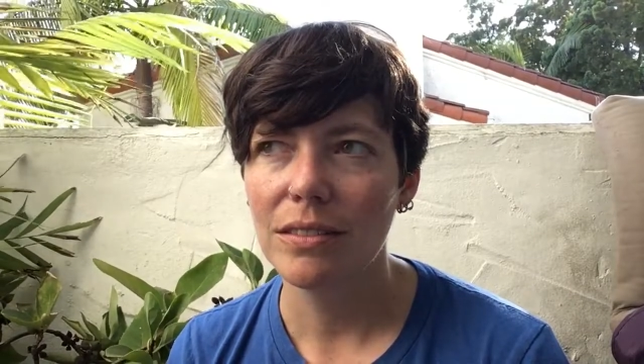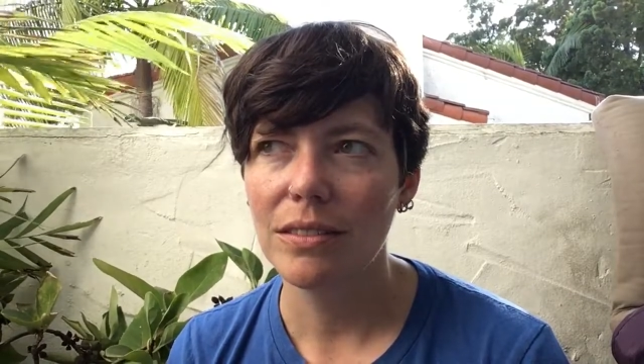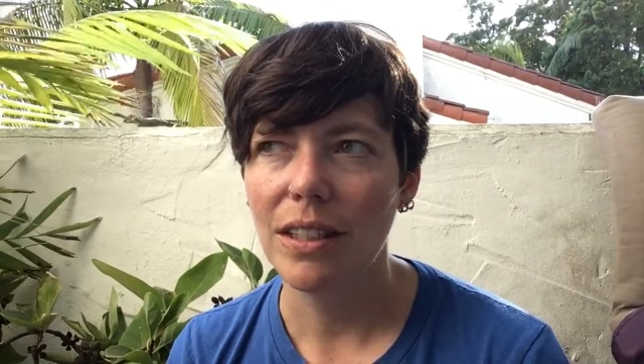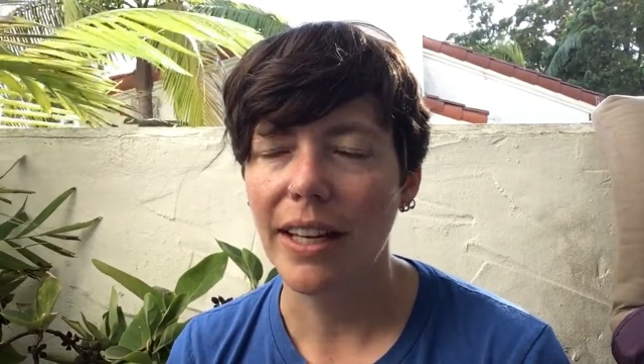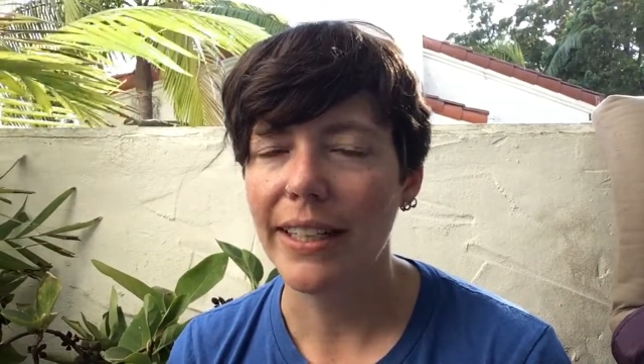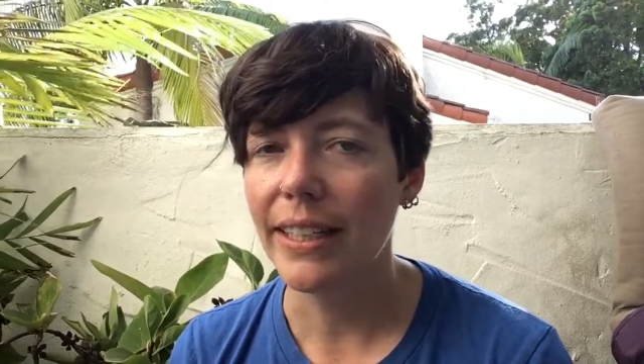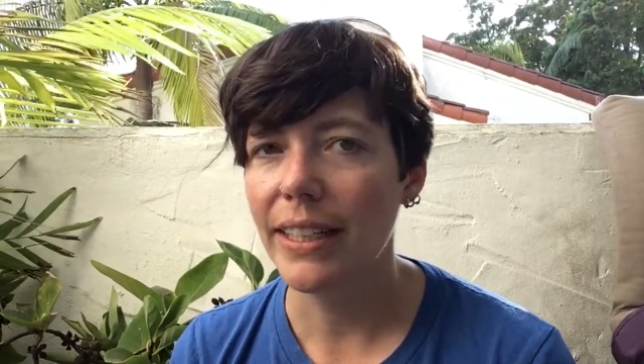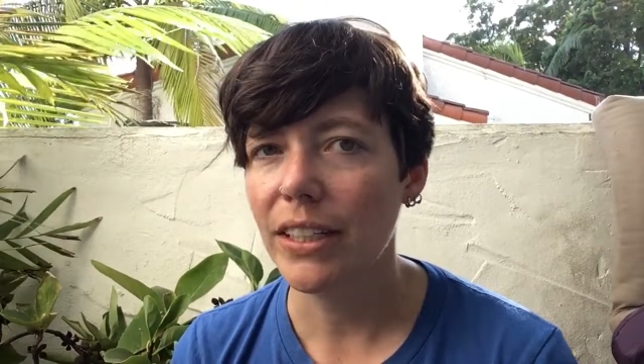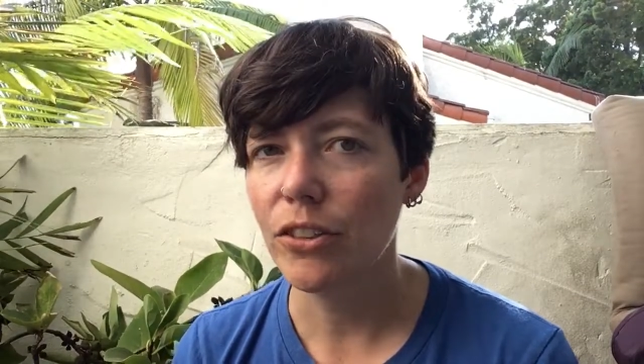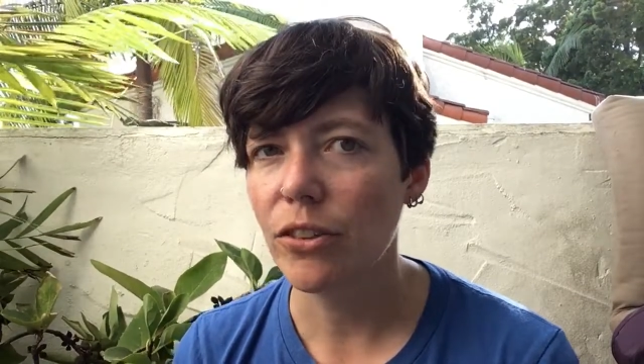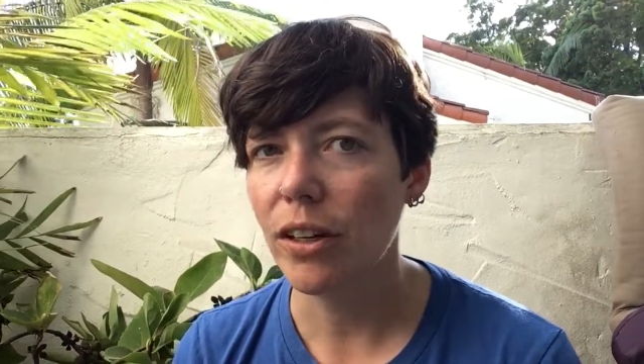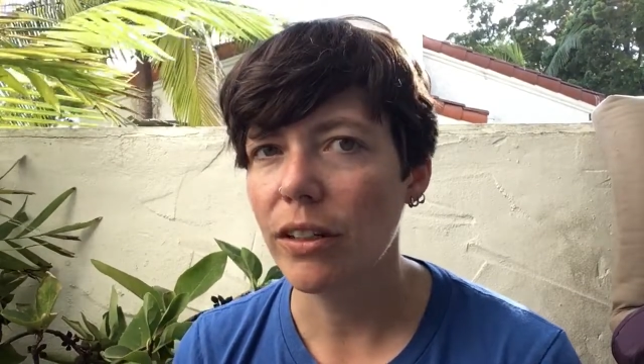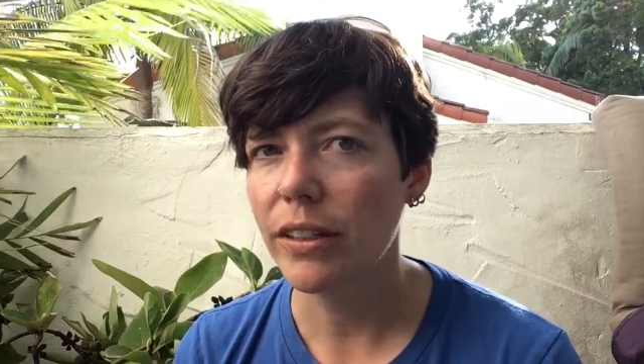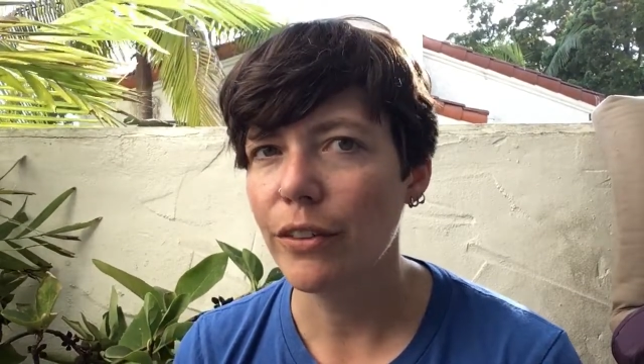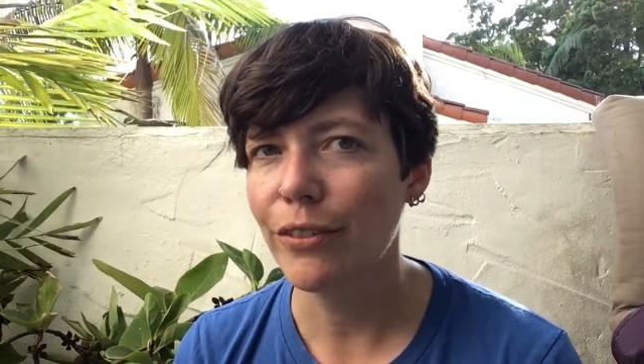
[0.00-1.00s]
like any
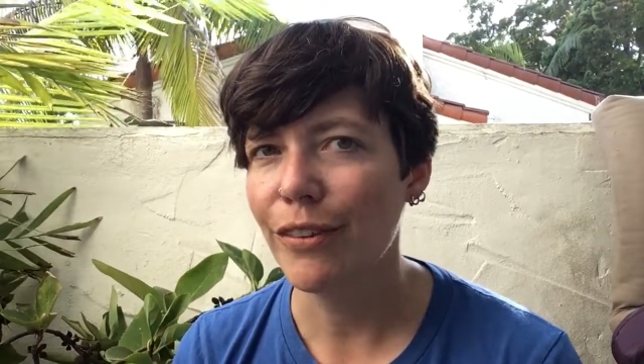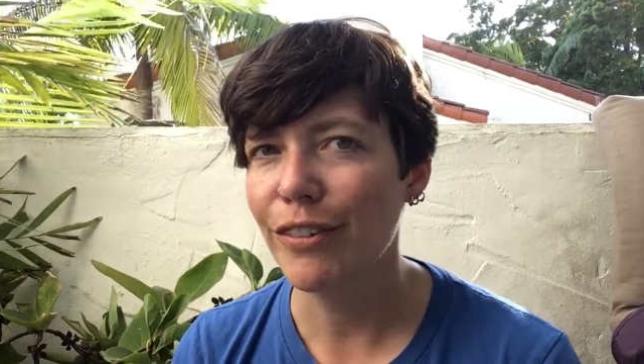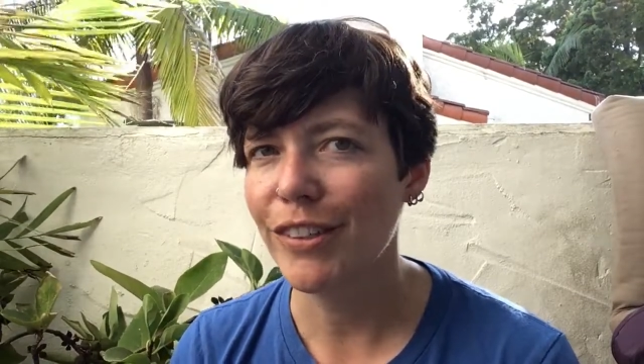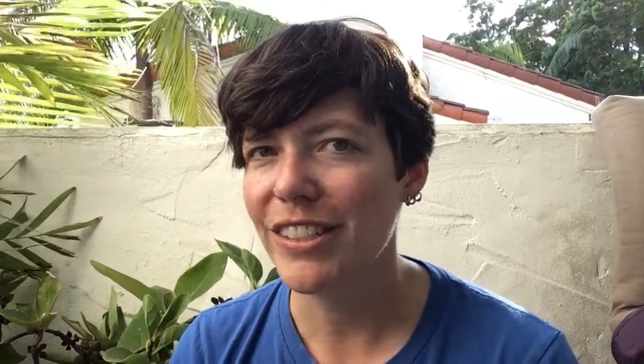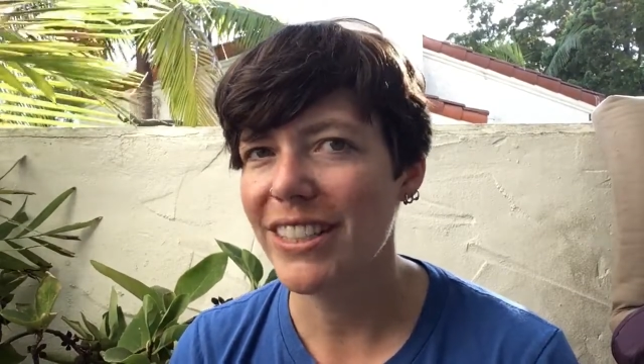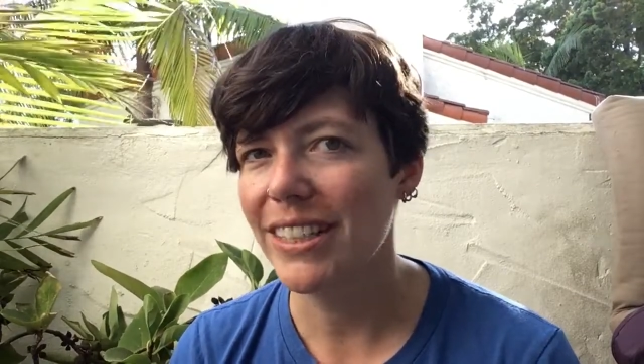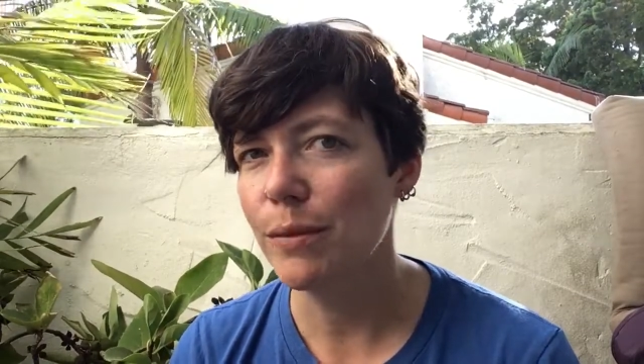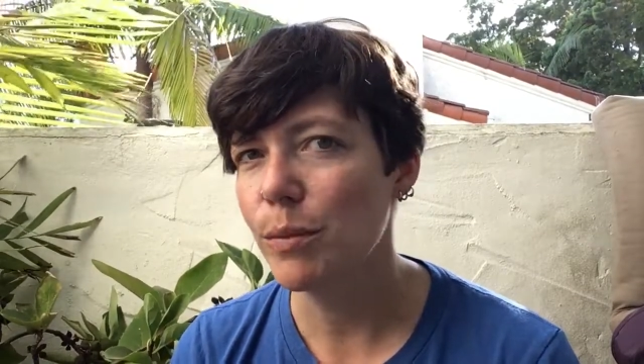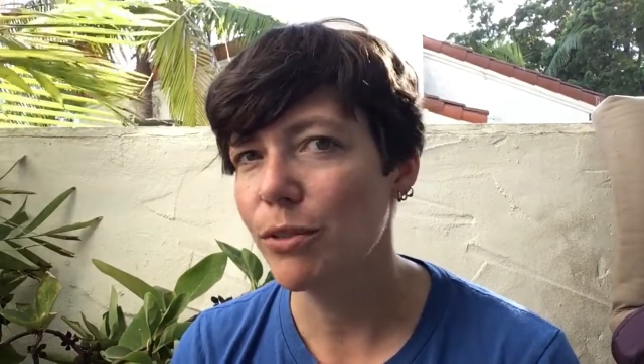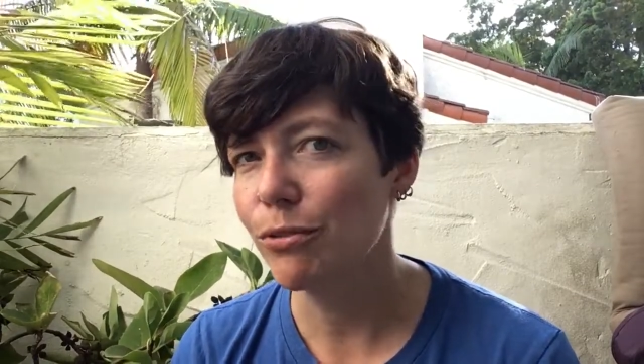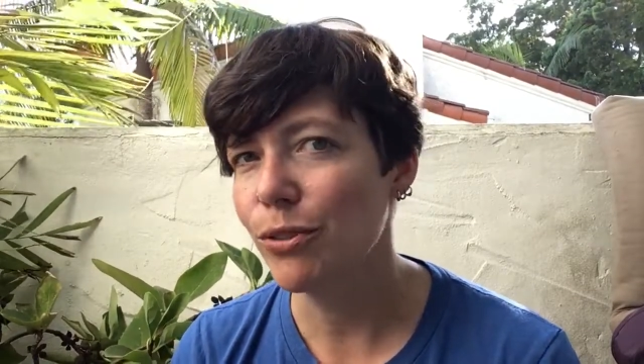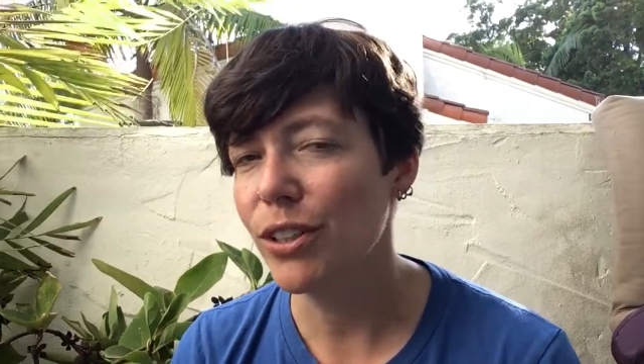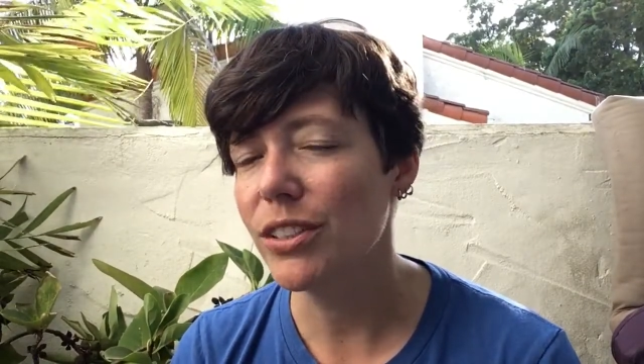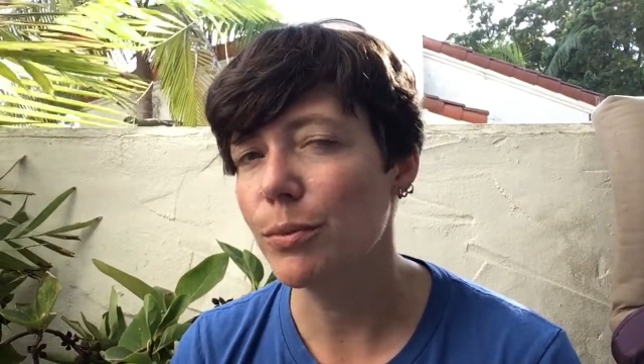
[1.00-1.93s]
drawing you've ever seen before.